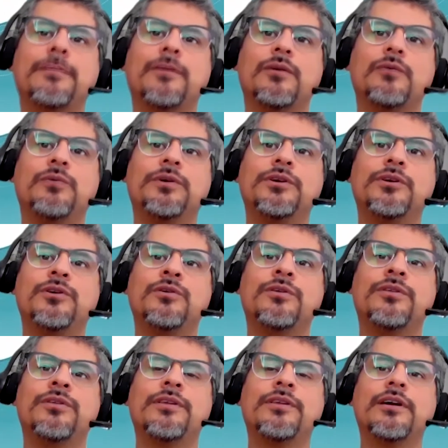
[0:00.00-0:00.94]
where you
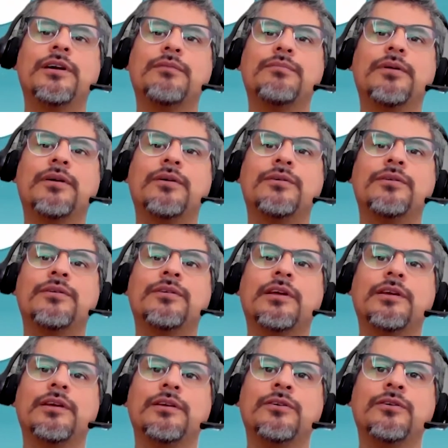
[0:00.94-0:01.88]
think about
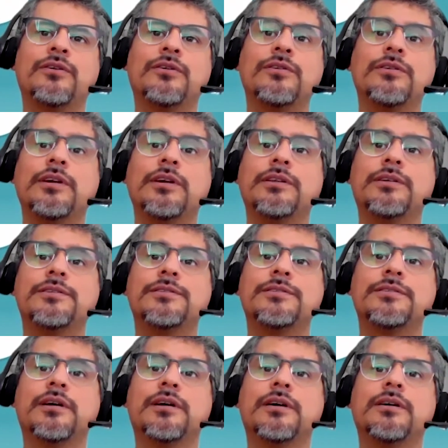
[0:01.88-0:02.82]
your containers
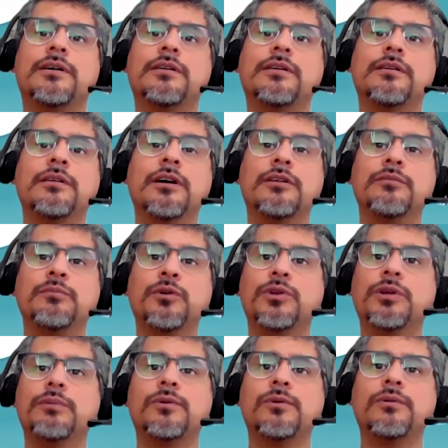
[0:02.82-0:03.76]
are not
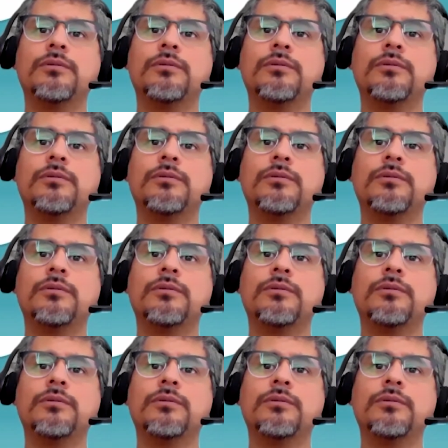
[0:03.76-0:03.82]
mutable.